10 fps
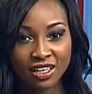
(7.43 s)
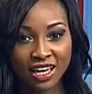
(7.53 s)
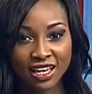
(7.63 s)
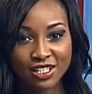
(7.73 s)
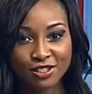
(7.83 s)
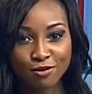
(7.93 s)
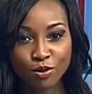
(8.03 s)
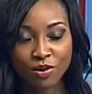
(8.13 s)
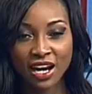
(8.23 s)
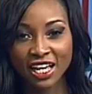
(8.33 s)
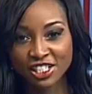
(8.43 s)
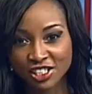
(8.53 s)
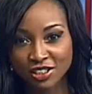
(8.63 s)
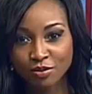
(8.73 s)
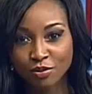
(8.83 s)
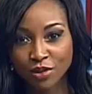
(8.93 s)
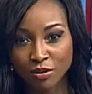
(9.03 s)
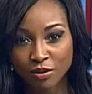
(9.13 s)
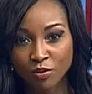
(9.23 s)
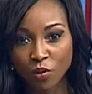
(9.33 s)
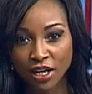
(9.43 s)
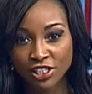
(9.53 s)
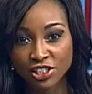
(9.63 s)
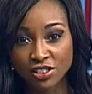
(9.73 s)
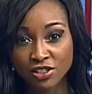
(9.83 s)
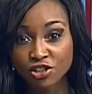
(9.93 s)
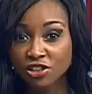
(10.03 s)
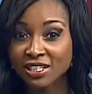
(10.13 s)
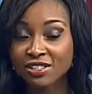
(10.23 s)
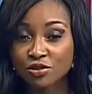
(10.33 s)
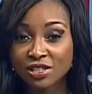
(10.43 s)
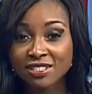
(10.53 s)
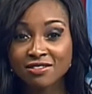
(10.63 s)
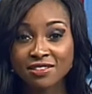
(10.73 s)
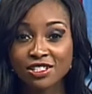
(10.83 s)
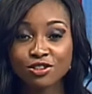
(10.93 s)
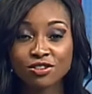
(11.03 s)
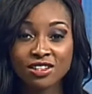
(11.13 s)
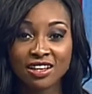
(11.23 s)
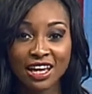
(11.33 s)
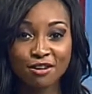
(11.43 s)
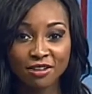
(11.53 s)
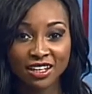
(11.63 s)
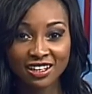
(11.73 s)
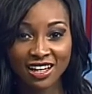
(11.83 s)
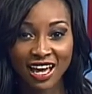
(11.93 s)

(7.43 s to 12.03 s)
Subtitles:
case for national minimum wages during his recent visit to South Africa